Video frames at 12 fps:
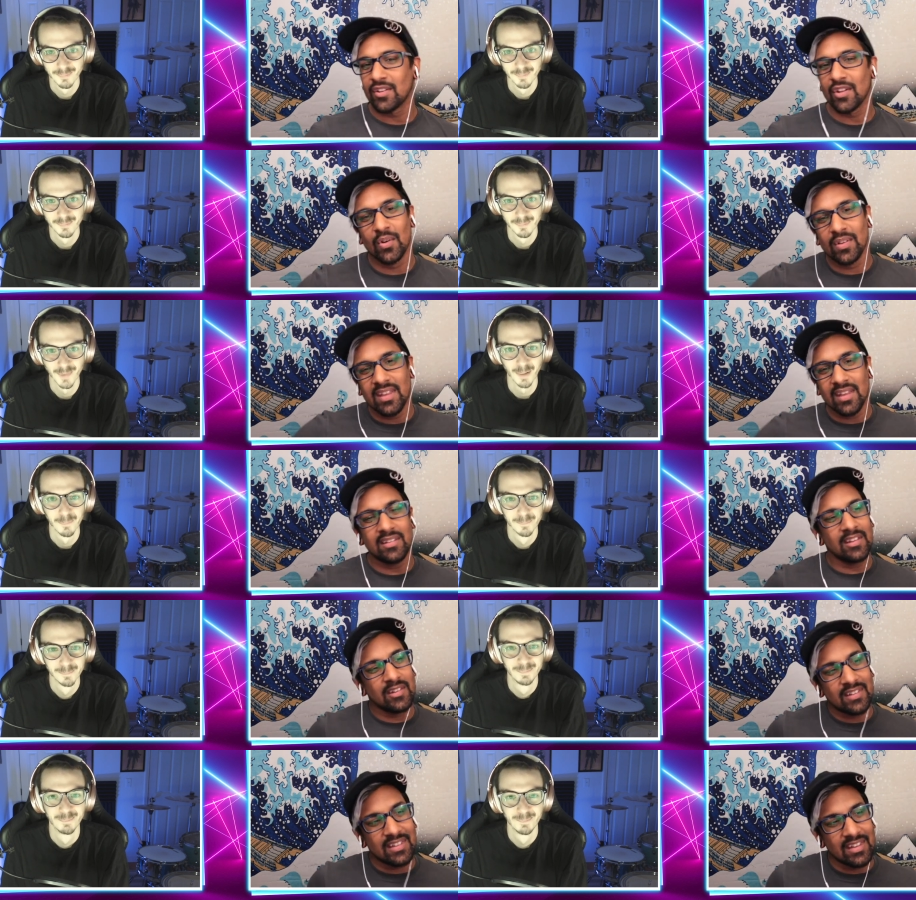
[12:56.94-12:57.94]
Speaker 1: so yeah. this
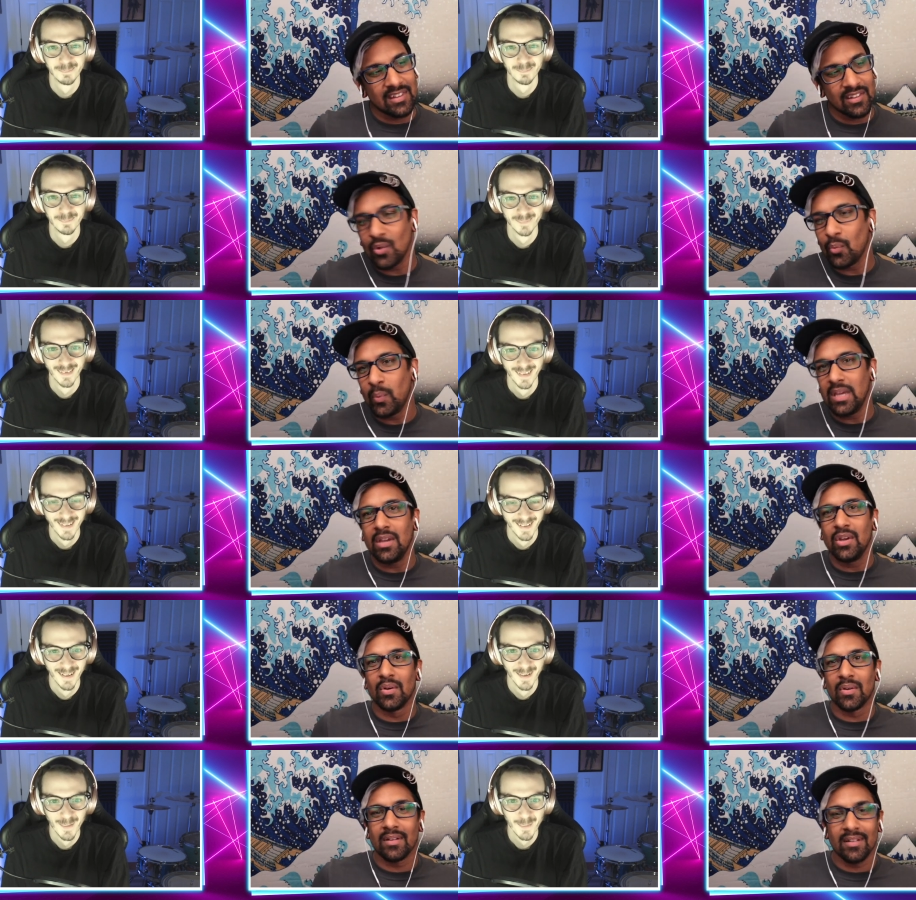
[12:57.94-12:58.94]
is this is the Wii
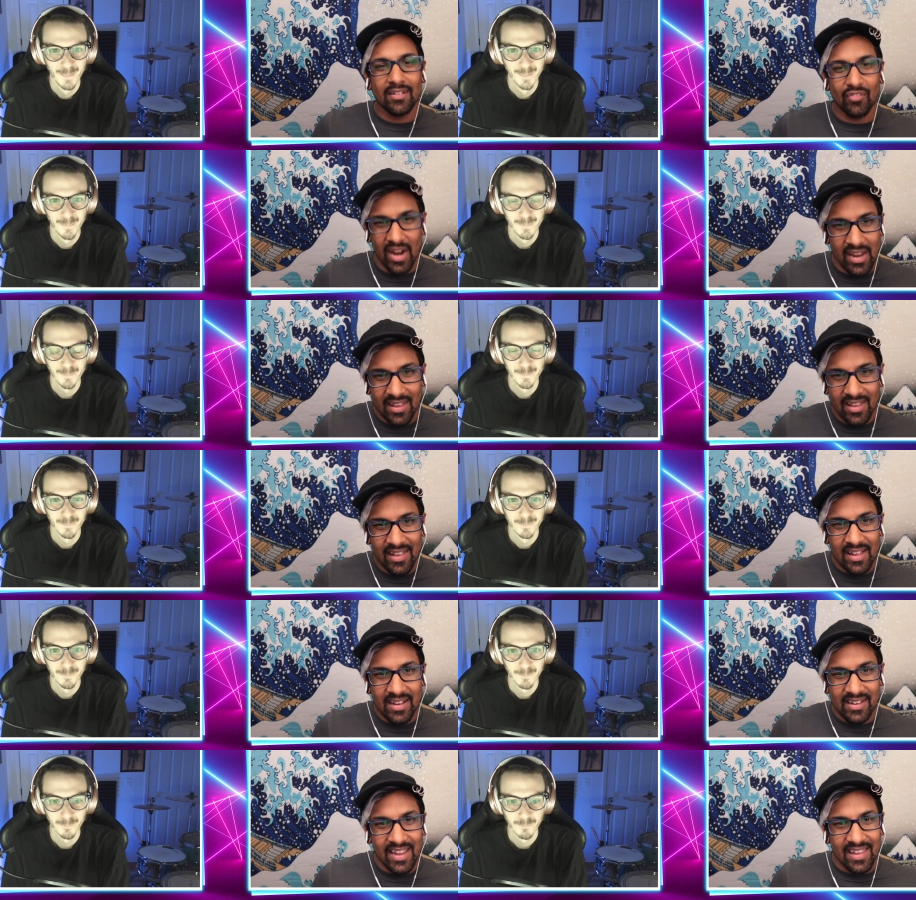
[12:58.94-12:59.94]
U, right?
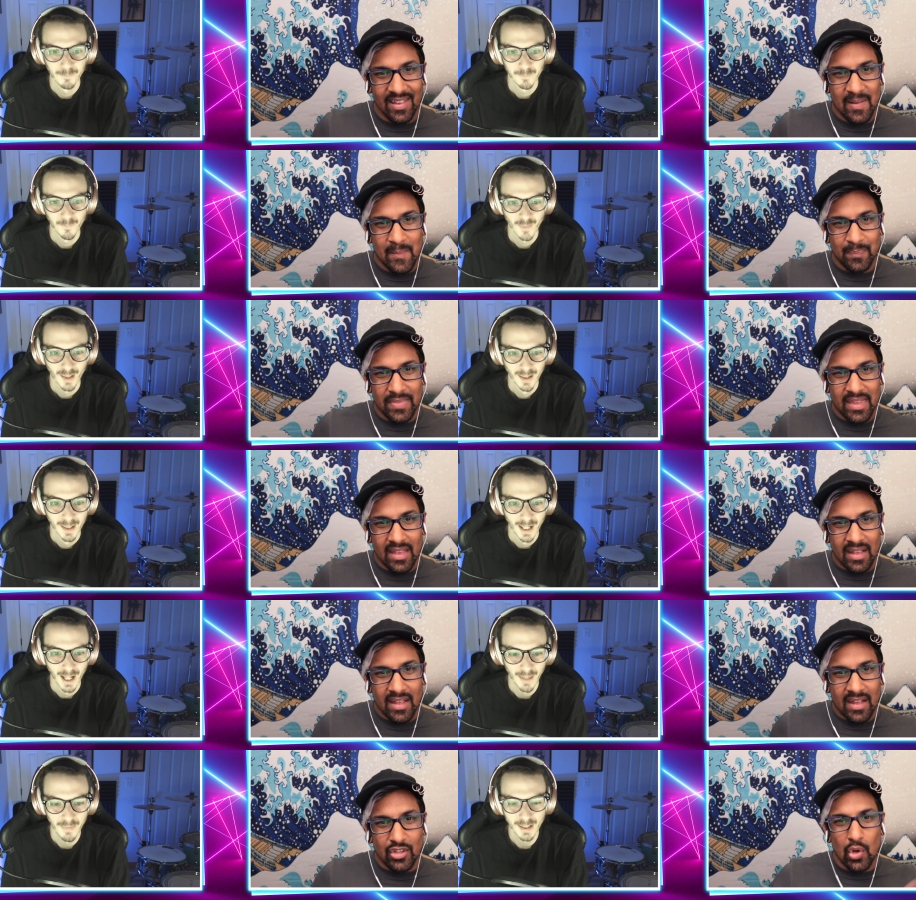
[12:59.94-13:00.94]
Like,
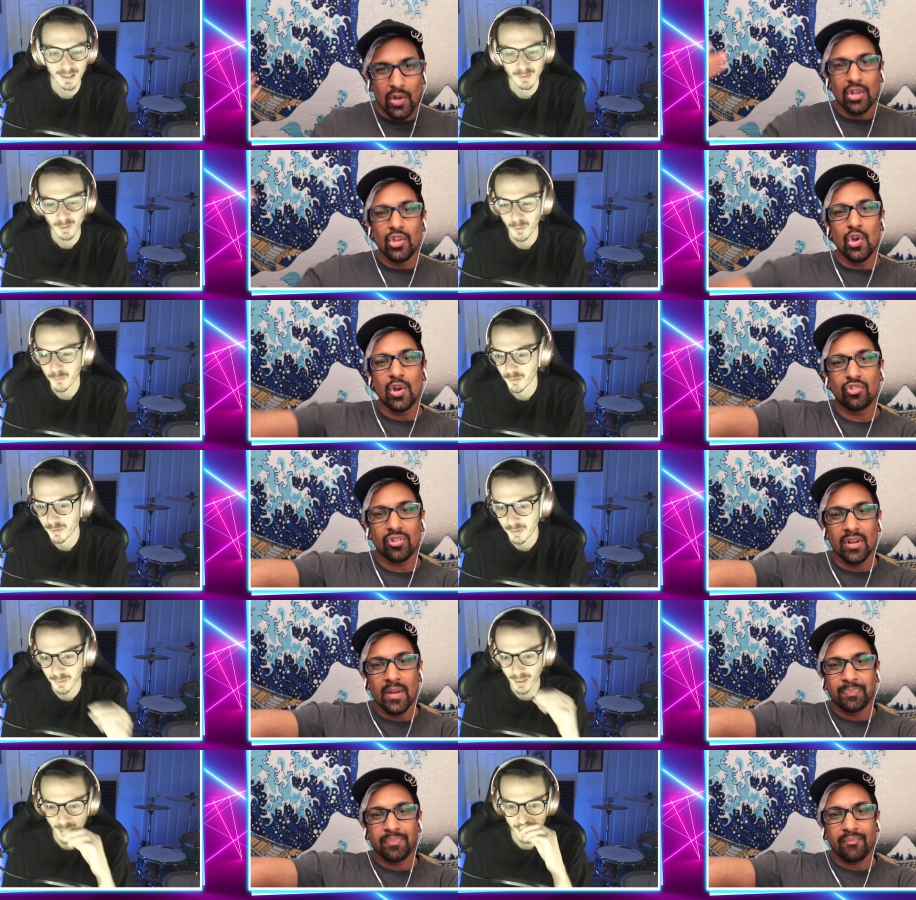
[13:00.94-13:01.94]
Speaker 2: I think it's could, closer could...
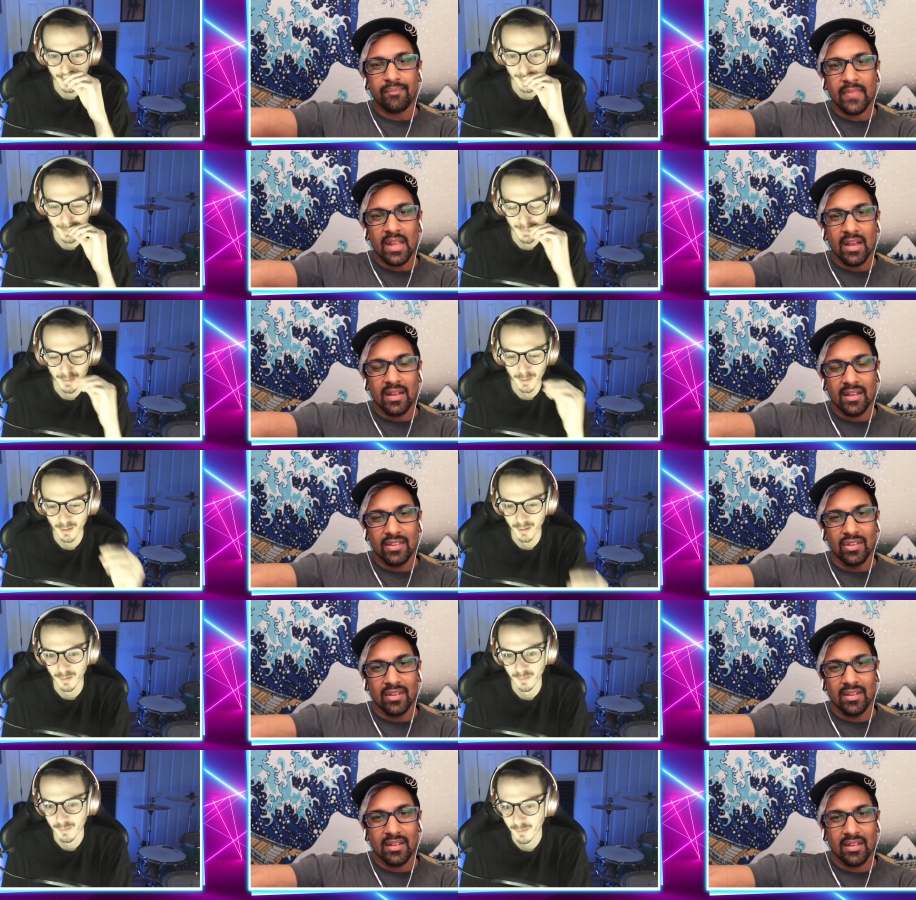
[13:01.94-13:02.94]
to like uh,
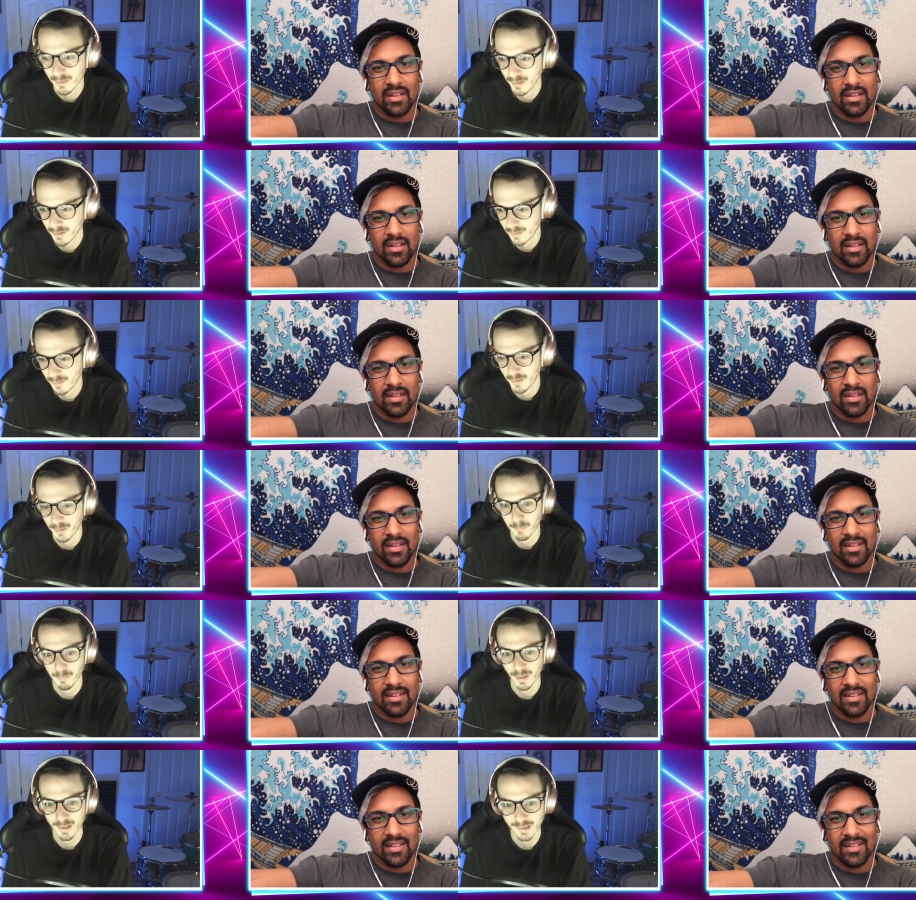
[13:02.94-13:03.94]
the the
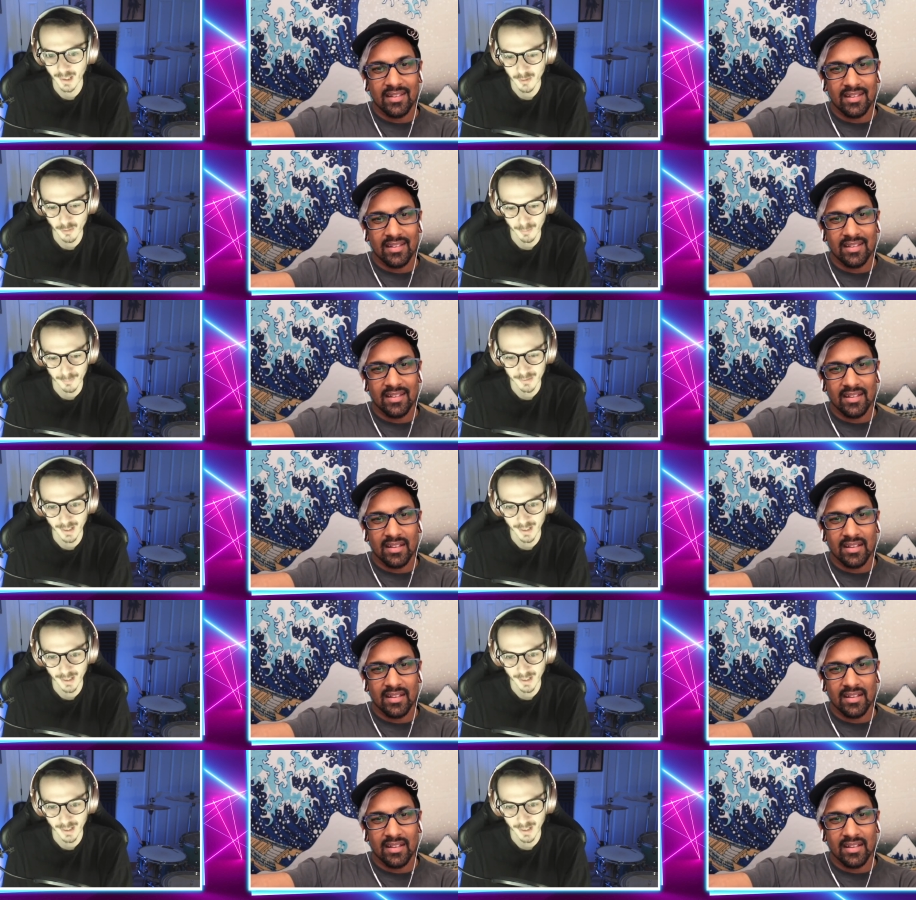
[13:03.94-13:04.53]
PlayStation